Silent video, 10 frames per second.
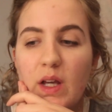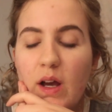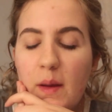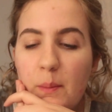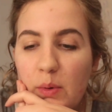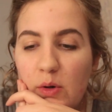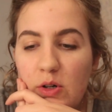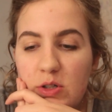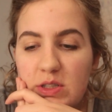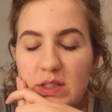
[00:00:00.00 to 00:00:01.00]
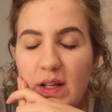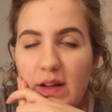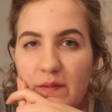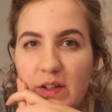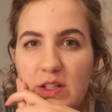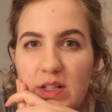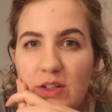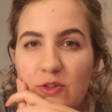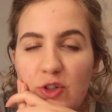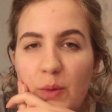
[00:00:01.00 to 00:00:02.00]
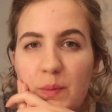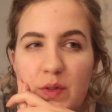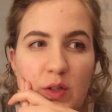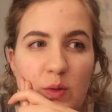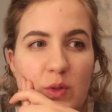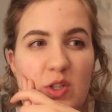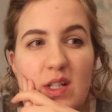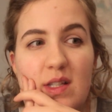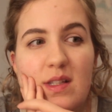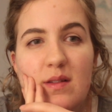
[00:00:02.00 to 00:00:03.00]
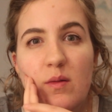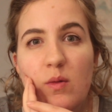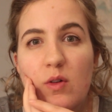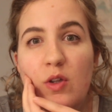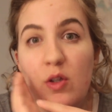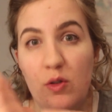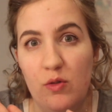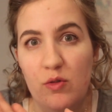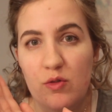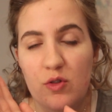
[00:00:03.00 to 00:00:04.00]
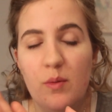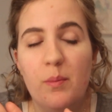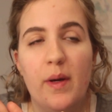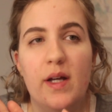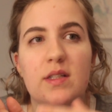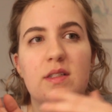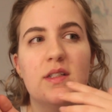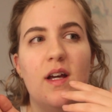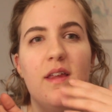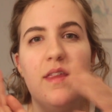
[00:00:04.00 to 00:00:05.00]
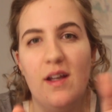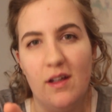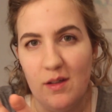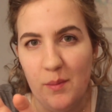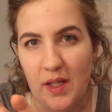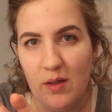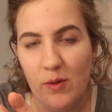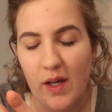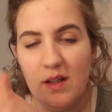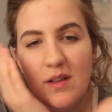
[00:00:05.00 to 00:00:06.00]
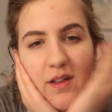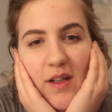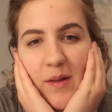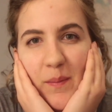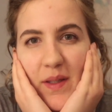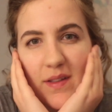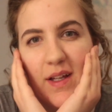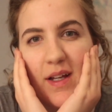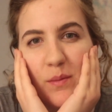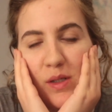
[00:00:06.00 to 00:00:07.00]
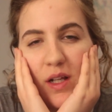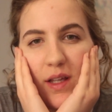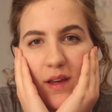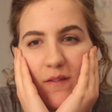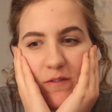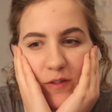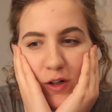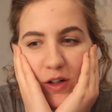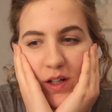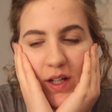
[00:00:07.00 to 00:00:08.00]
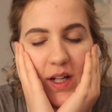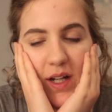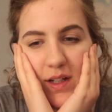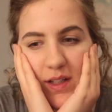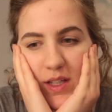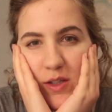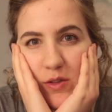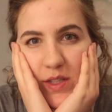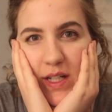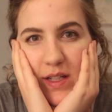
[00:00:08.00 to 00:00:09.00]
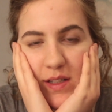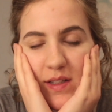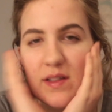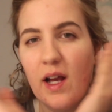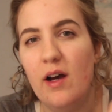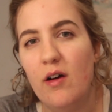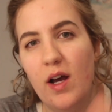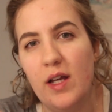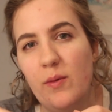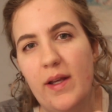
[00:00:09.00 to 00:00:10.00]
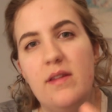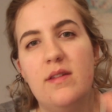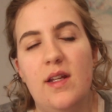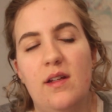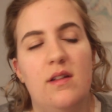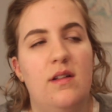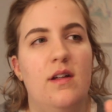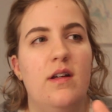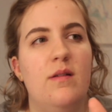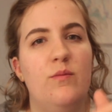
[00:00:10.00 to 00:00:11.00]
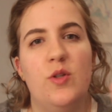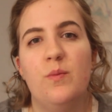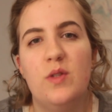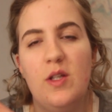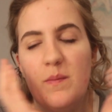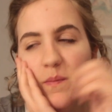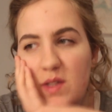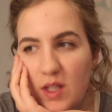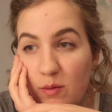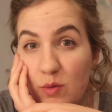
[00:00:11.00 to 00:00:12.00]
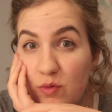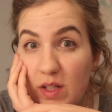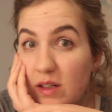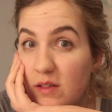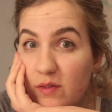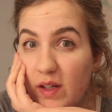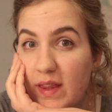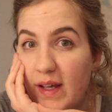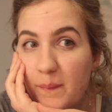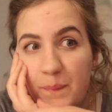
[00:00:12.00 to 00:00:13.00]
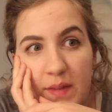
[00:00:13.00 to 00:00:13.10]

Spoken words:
I bought a vintage jumpsuit, which is huge, but I think I can make it work, because I had been looking for like a utility style high-waisted jumpsuit, so it was really good to find that.